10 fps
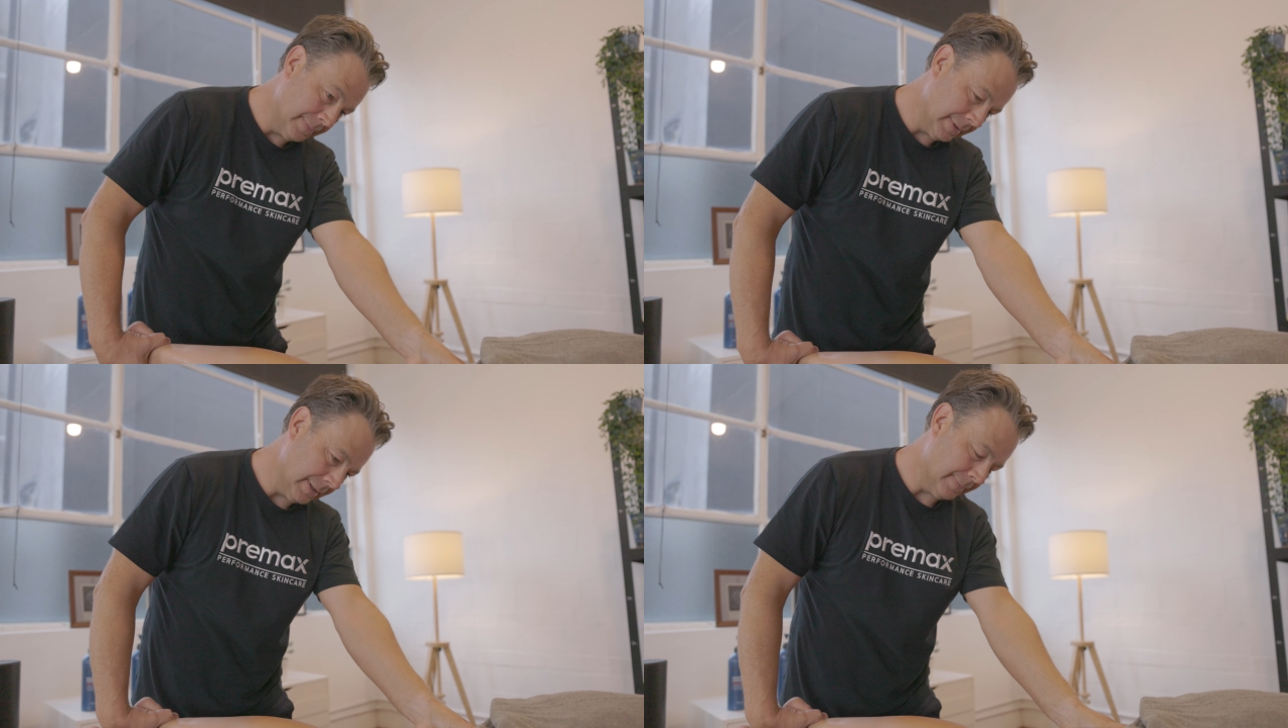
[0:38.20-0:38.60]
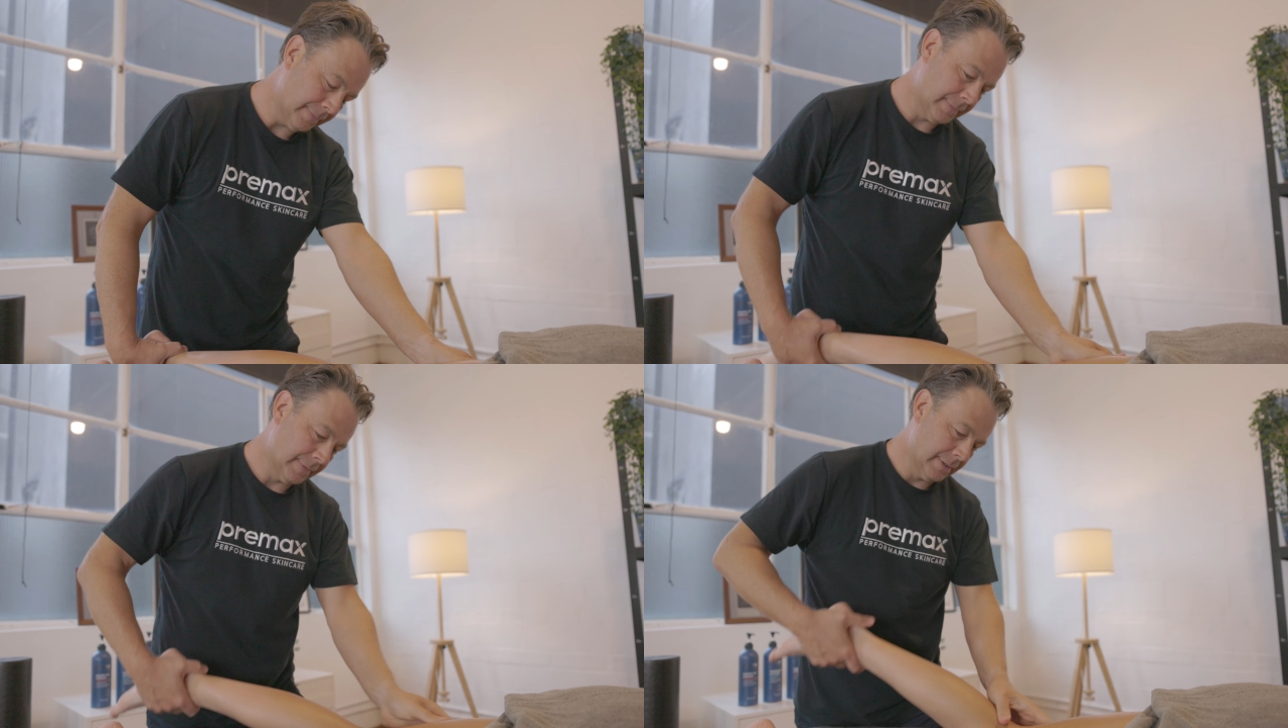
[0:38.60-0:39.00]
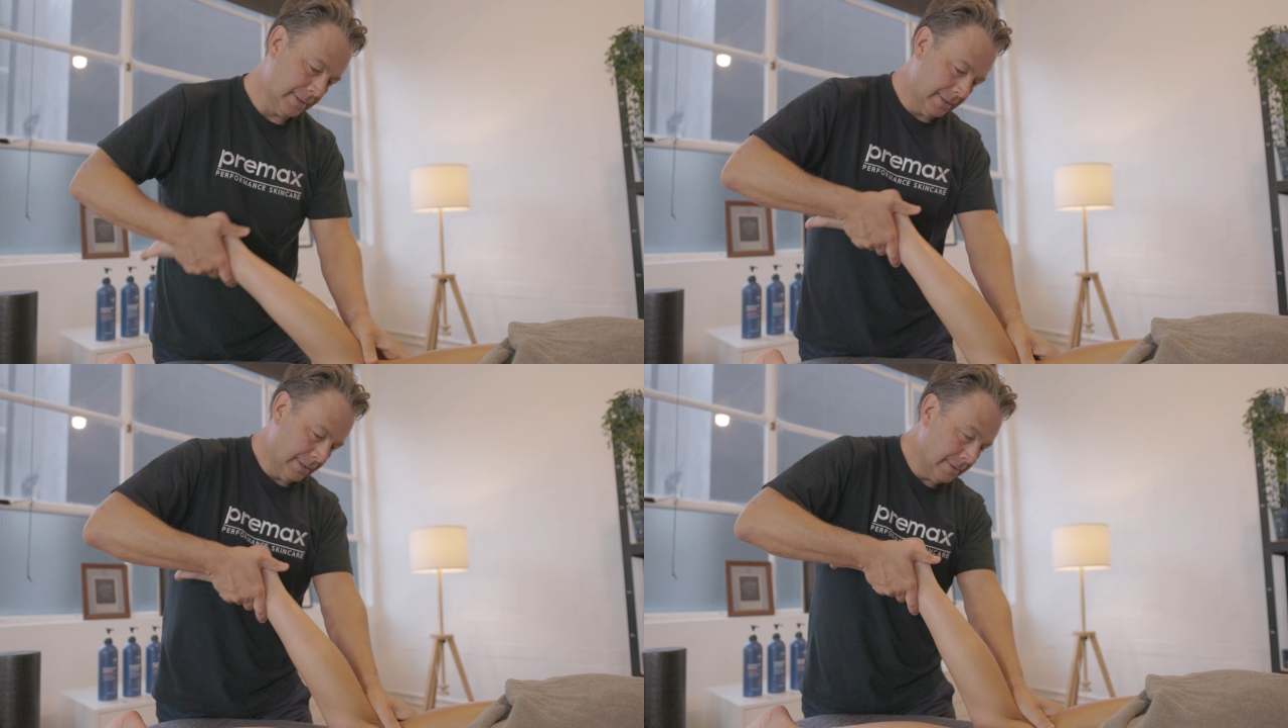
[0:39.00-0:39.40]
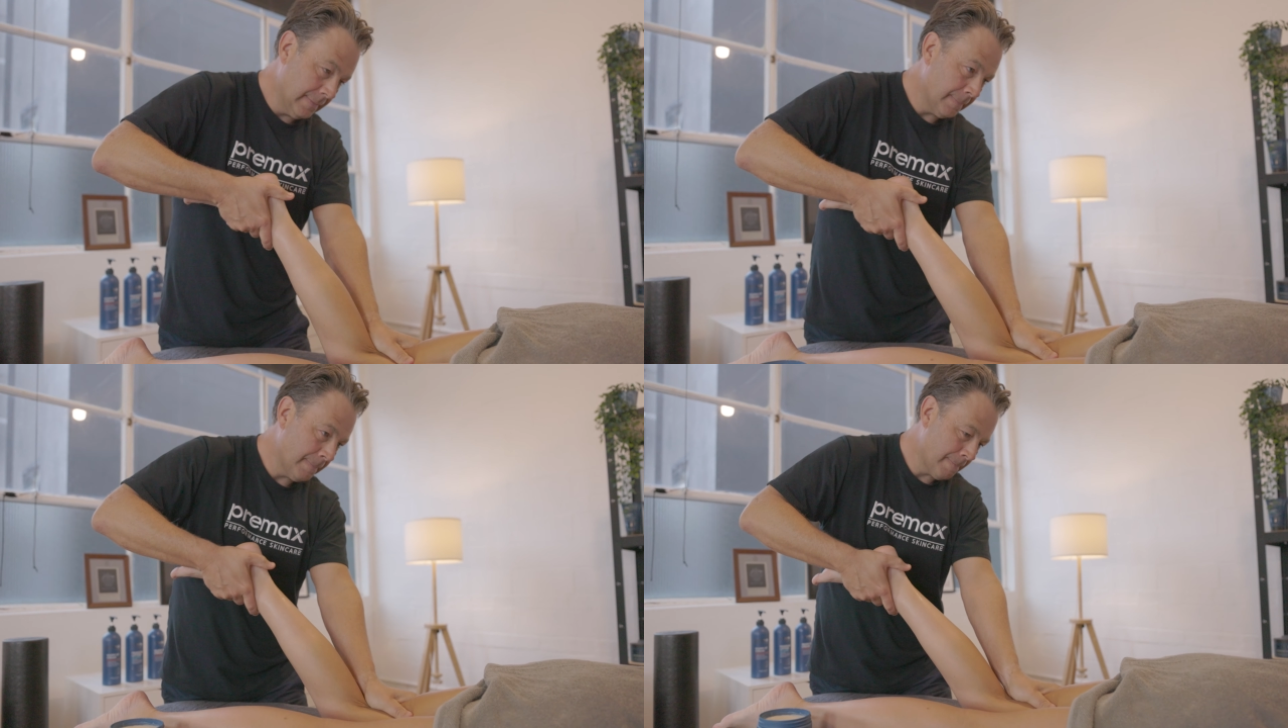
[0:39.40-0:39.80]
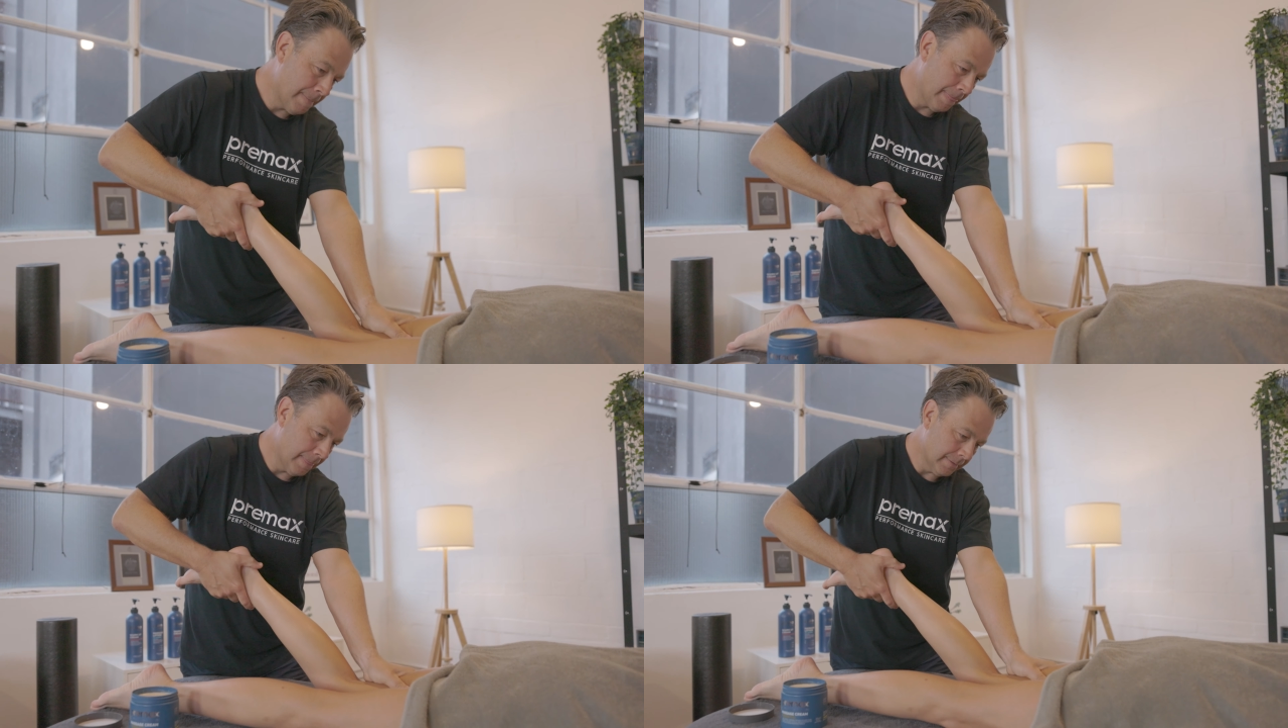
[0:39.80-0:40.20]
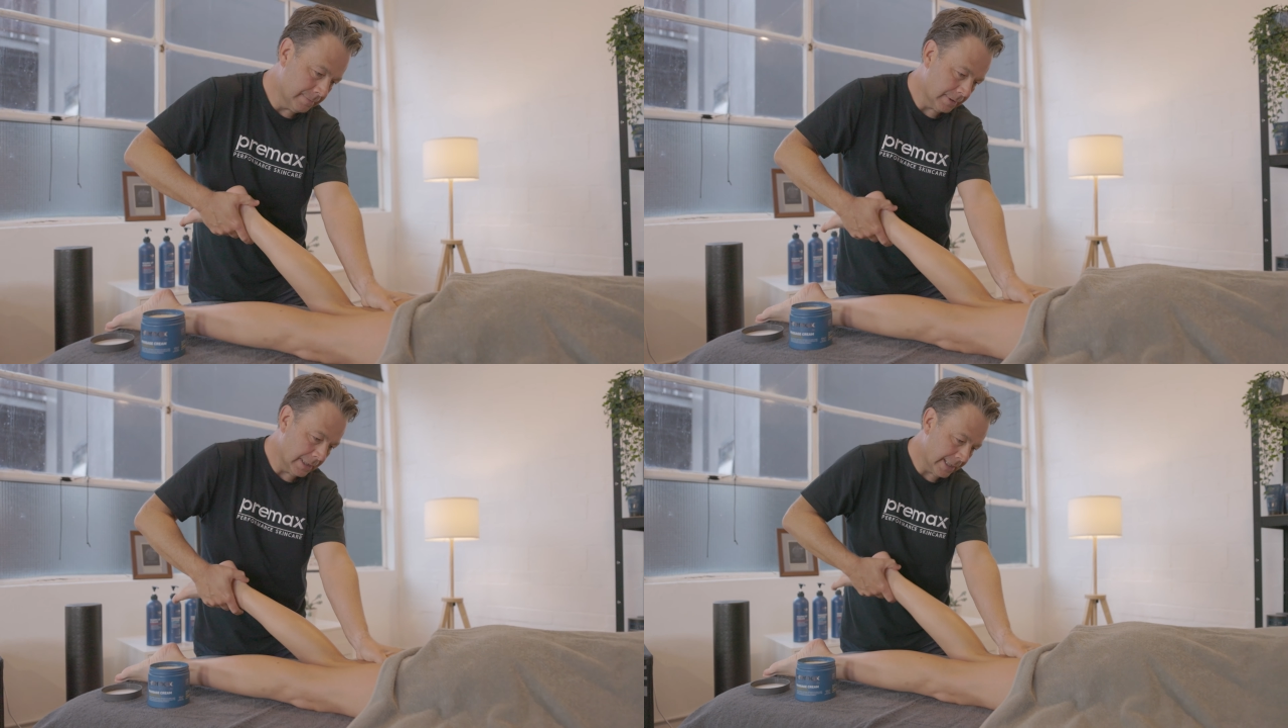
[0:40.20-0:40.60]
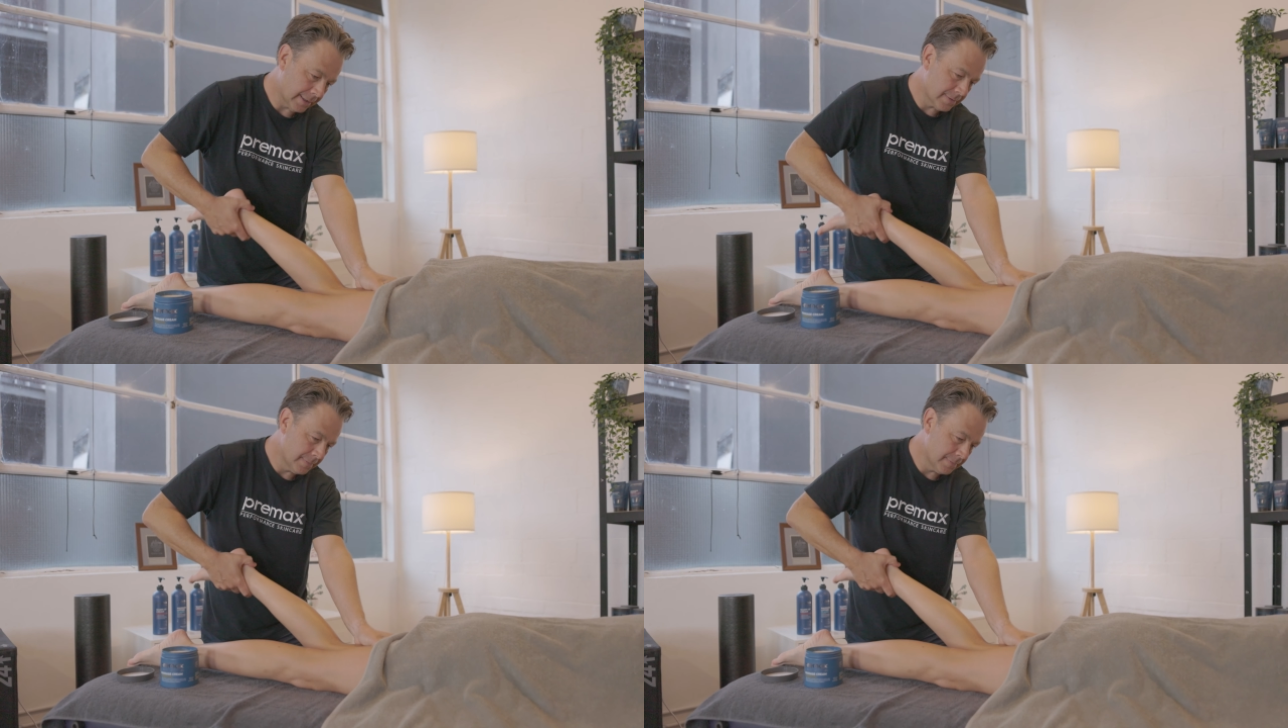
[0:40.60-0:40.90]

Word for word: vera that's got a very similar effect as well.